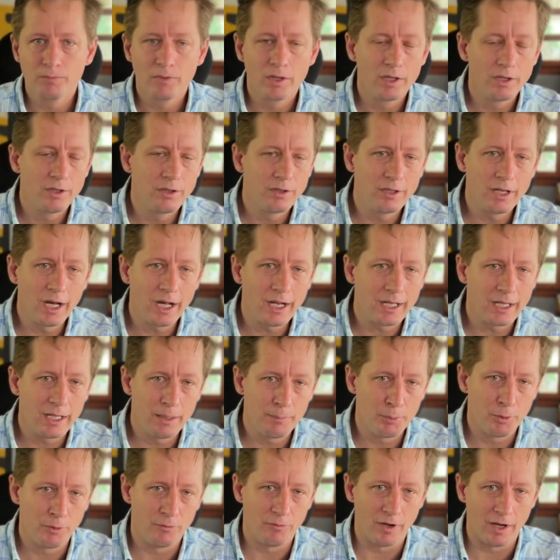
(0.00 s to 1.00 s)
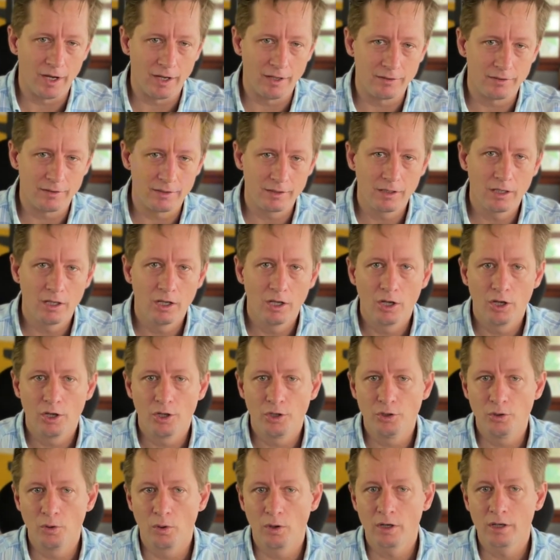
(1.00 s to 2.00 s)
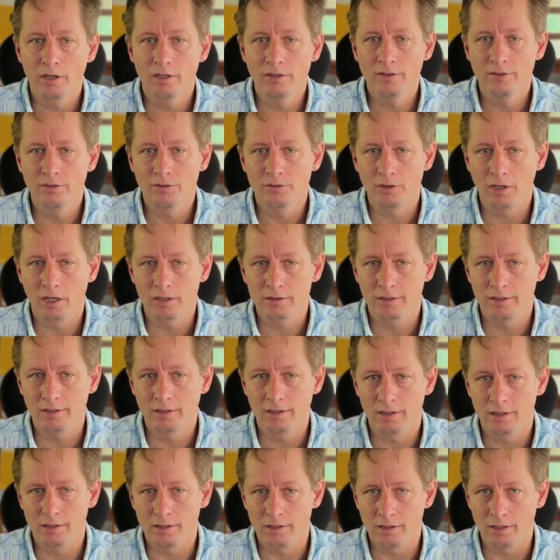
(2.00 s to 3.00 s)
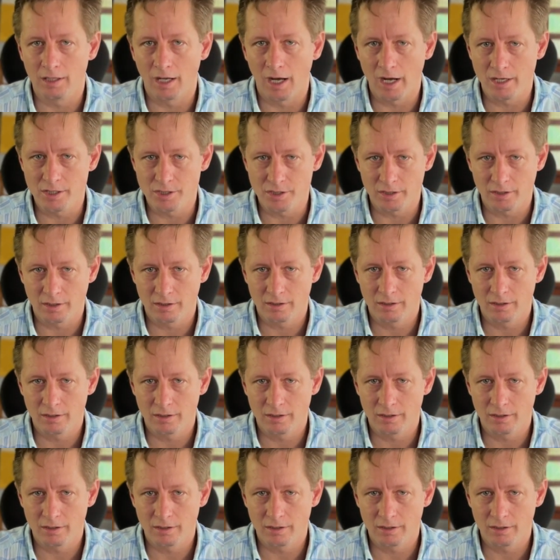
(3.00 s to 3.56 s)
You're not improvising, you're constructing logic.